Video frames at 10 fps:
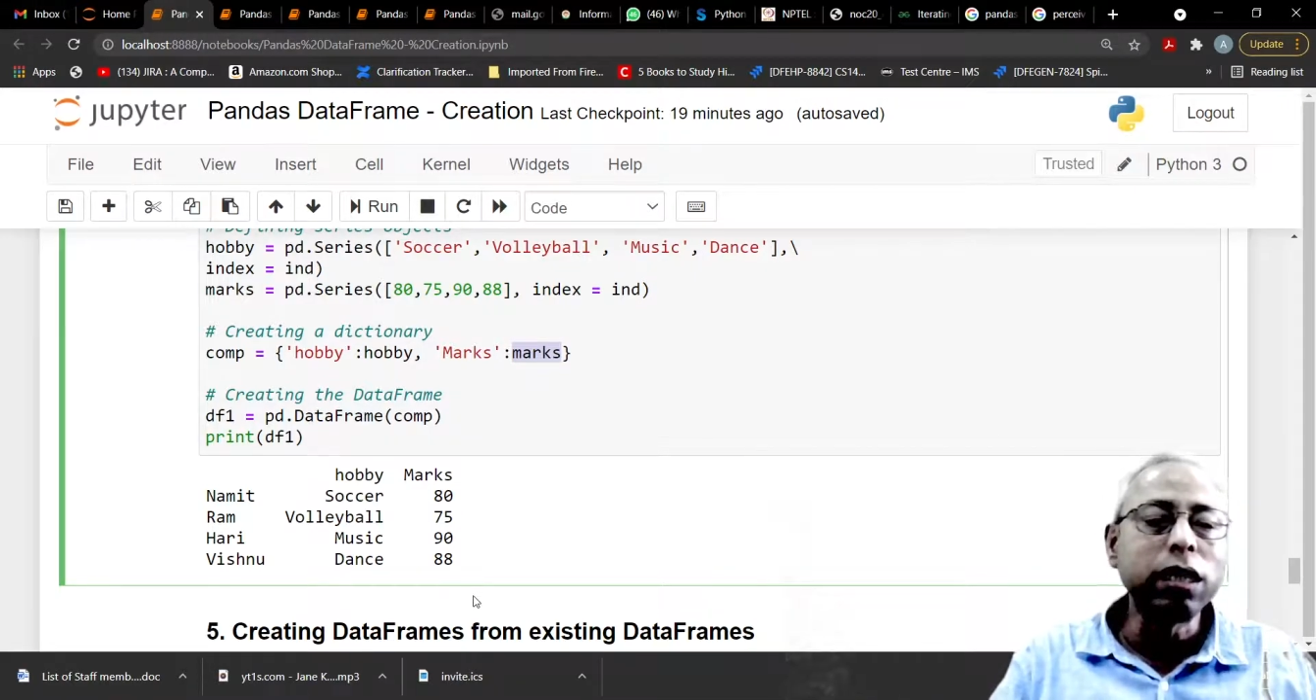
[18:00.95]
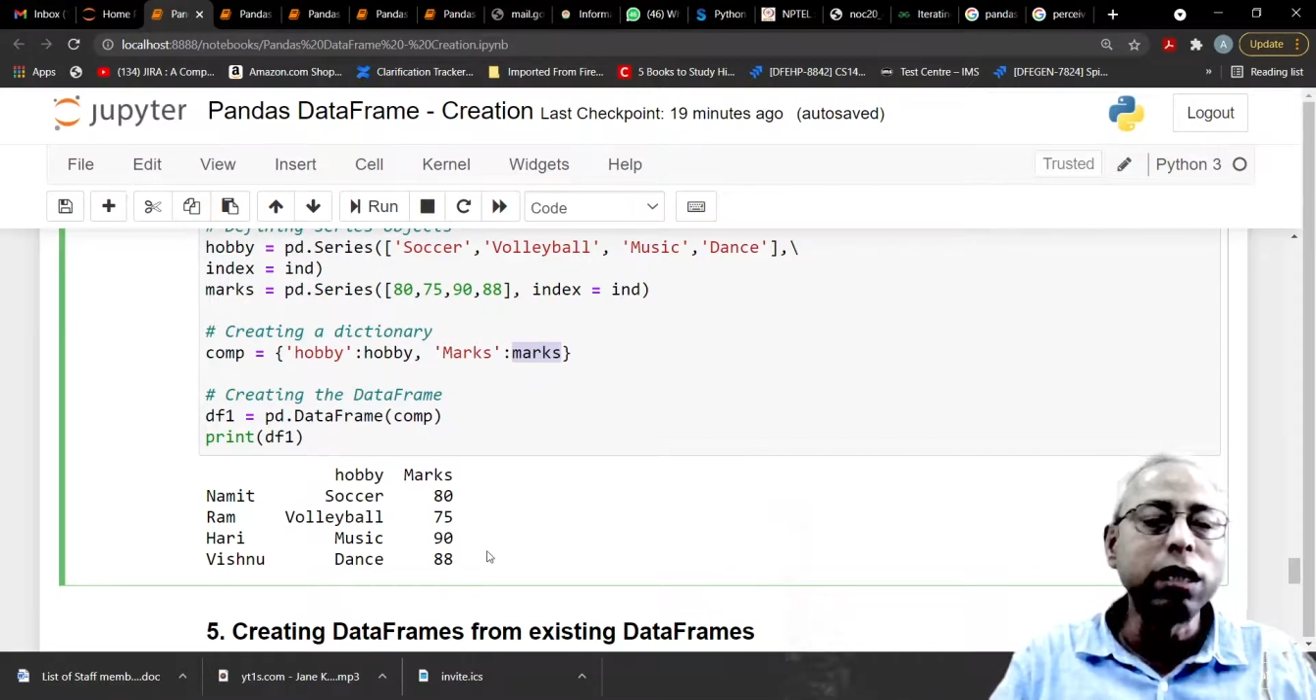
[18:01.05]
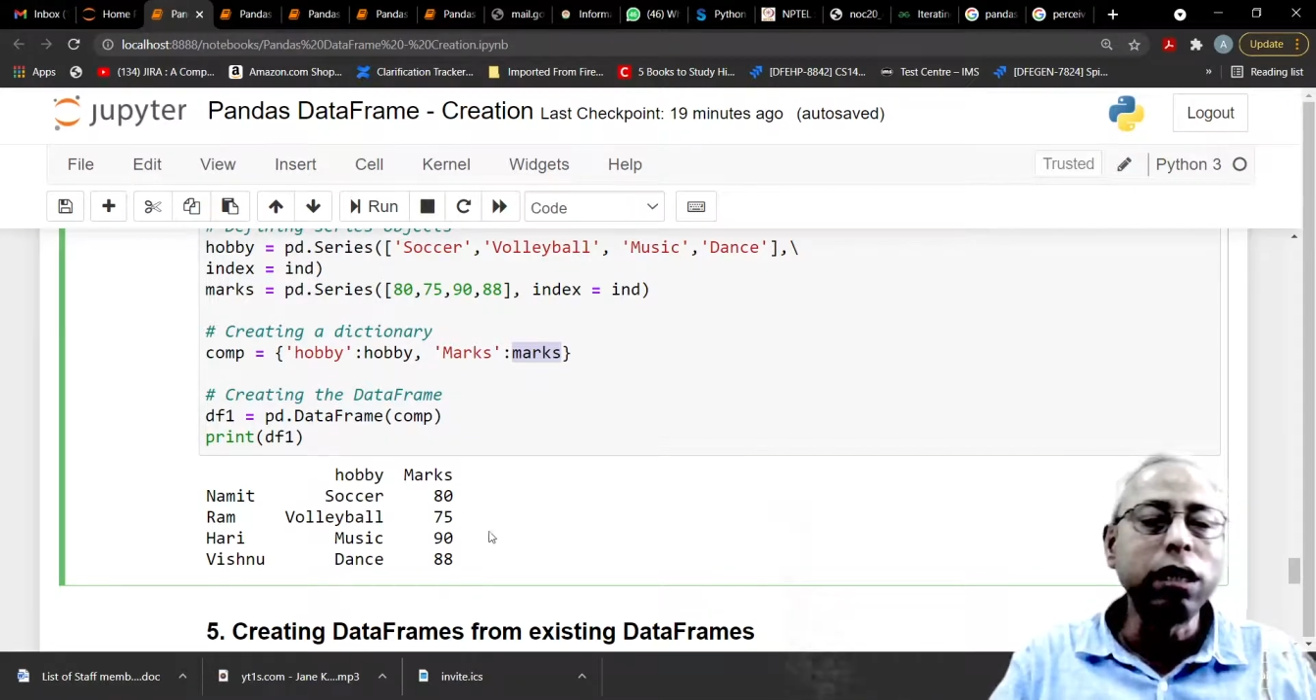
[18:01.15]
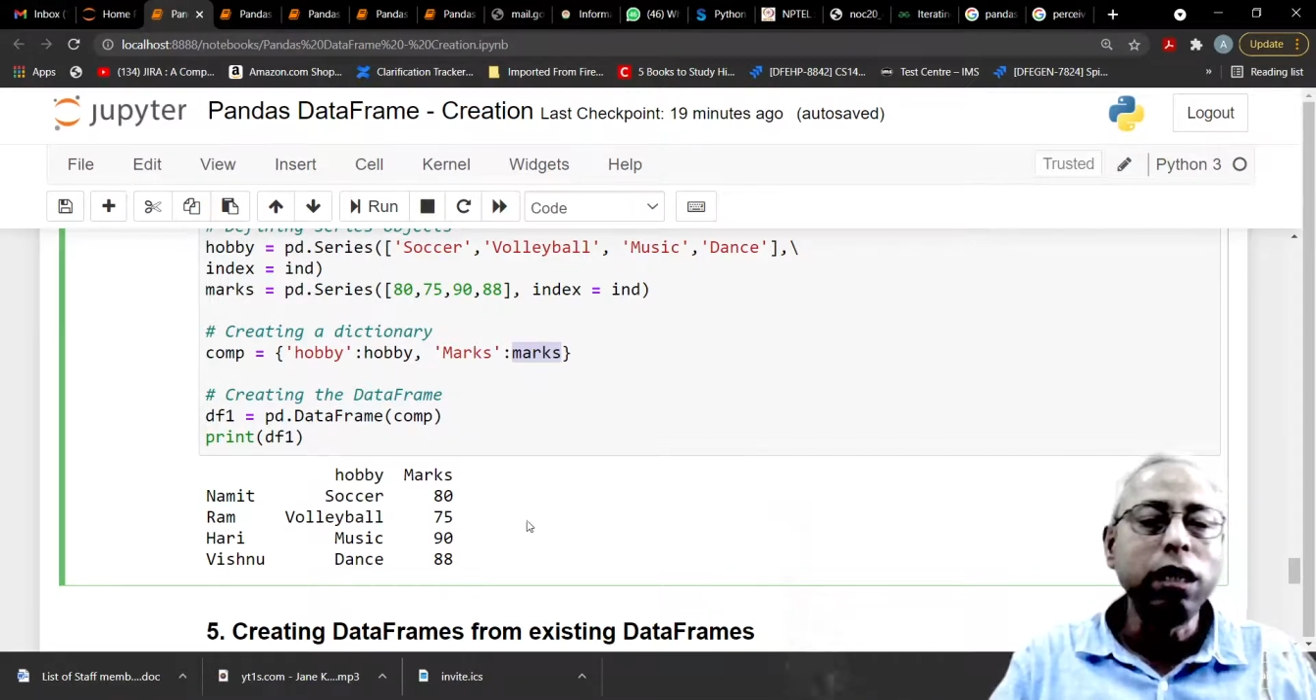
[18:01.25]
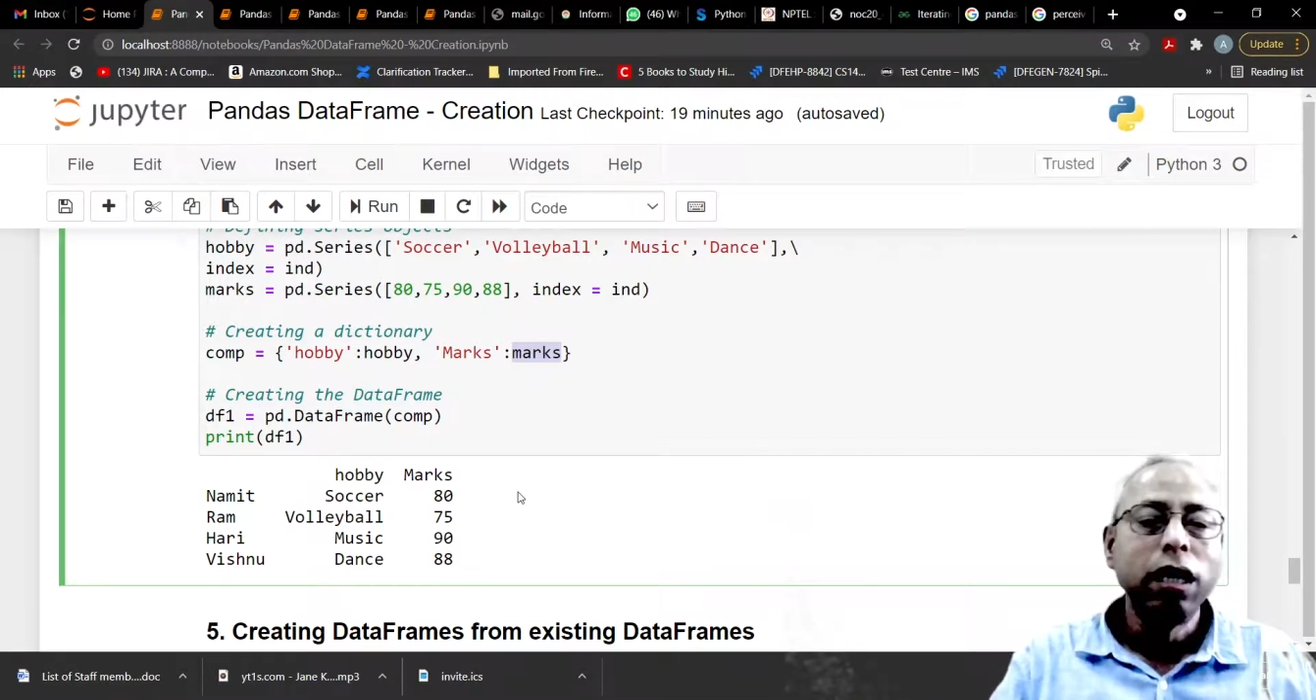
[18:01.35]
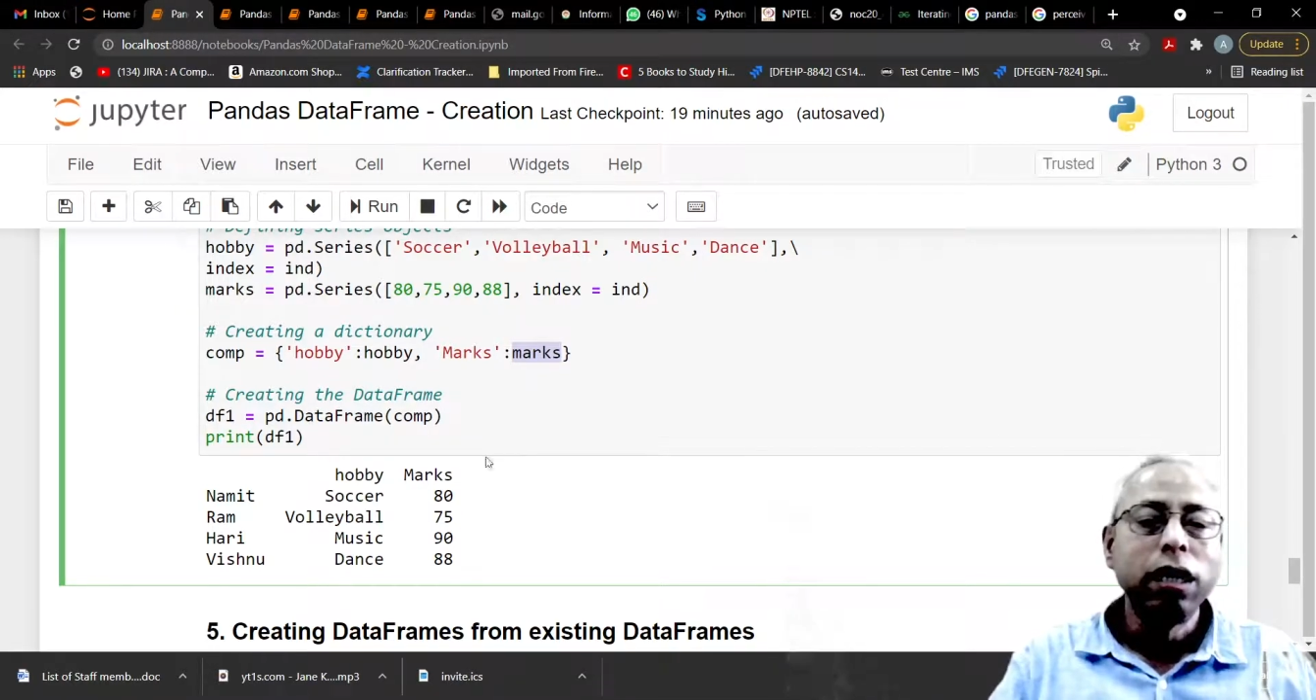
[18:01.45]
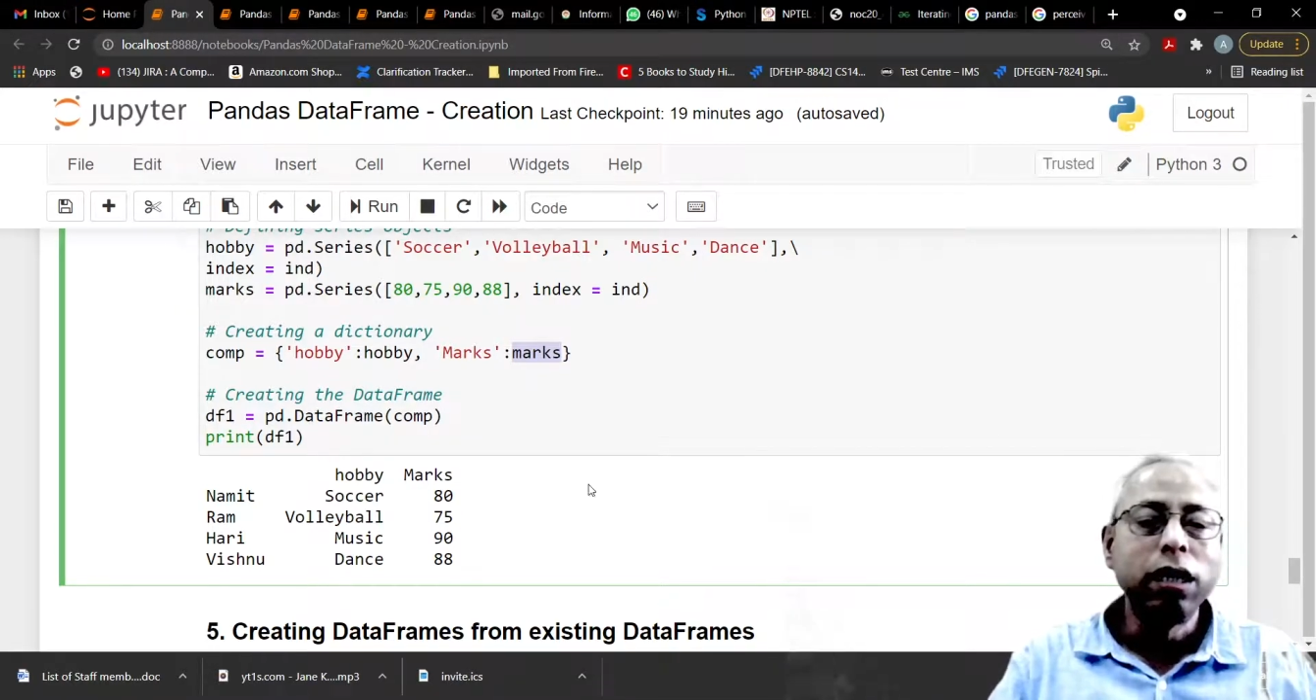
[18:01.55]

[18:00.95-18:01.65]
the